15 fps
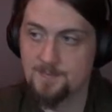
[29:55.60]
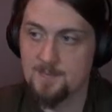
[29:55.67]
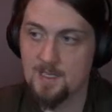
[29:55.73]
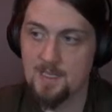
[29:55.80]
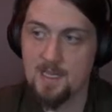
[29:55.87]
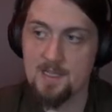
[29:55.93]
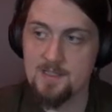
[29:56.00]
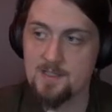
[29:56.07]

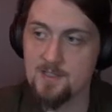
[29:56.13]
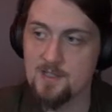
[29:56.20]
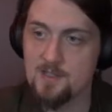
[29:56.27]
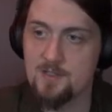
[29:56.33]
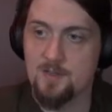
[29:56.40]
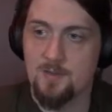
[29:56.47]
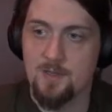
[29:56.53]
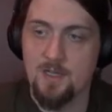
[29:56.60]
And that's the
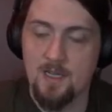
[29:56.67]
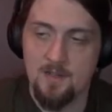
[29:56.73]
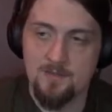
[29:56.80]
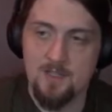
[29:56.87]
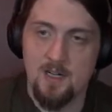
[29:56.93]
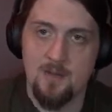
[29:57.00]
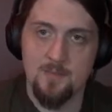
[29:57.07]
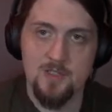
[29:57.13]
story of
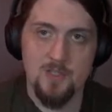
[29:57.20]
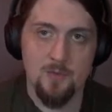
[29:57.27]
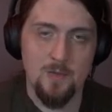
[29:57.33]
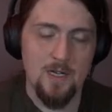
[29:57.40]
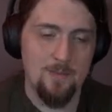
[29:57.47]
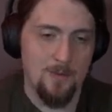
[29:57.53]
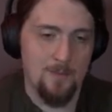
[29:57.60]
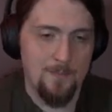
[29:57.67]
Thomas the
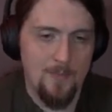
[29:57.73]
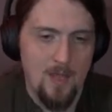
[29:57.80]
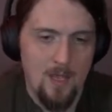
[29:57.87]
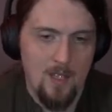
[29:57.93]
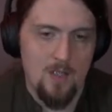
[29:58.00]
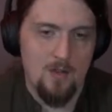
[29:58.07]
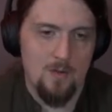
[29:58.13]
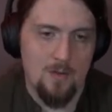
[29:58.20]
Rhymer,
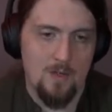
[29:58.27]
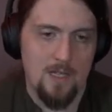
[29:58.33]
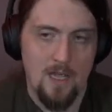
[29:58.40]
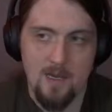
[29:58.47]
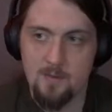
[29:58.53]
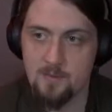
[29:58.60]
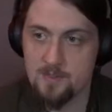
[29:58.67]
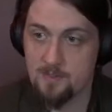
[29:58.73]
who
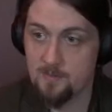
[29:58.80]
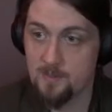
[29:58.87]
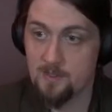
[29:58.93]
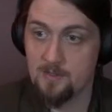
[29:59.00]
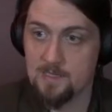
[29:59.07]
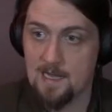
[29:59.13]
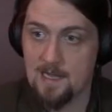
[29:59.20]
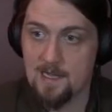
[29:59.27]
again was a
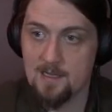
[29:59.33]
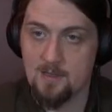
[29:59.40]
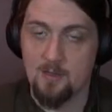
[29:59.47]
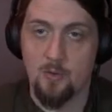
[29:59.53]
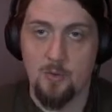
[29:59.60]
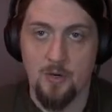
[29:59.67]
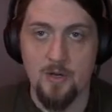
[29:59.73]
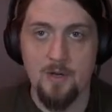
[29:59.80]
real guy, a
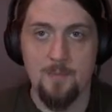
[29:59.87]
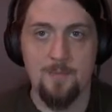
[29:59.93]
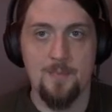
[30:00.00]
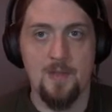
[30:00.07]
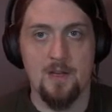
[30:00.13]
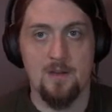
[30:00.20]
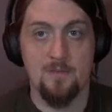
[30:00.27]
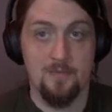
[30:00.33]
lord
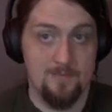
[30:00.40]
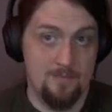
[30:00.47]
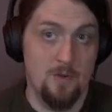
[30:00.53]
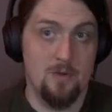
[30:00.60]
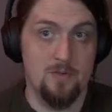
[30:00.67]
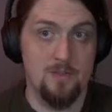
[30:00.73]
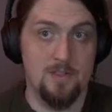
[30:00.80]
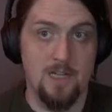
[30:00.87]
of
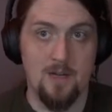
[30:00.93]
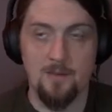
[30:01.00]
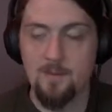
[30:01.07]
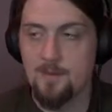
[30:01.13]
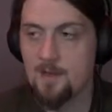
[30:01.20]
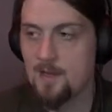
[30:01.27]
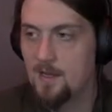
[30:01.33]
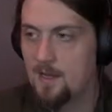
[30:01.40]
Ercildown
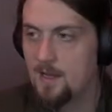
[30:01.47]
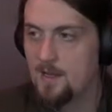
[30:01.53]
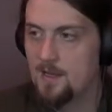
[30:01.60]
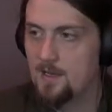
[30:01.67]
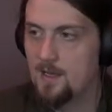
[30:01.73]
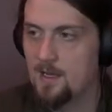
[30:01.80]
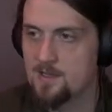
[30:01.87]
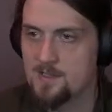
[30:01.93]

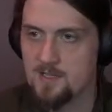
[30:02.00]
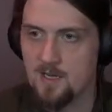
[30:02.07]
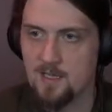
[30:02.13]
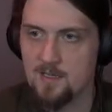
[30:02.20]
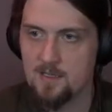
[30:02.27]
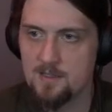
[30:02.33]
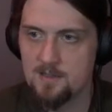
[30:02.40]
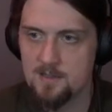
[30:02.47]
in
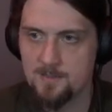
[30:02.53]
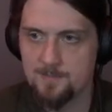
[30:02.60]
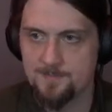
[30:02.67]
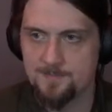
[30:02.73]
Scotland,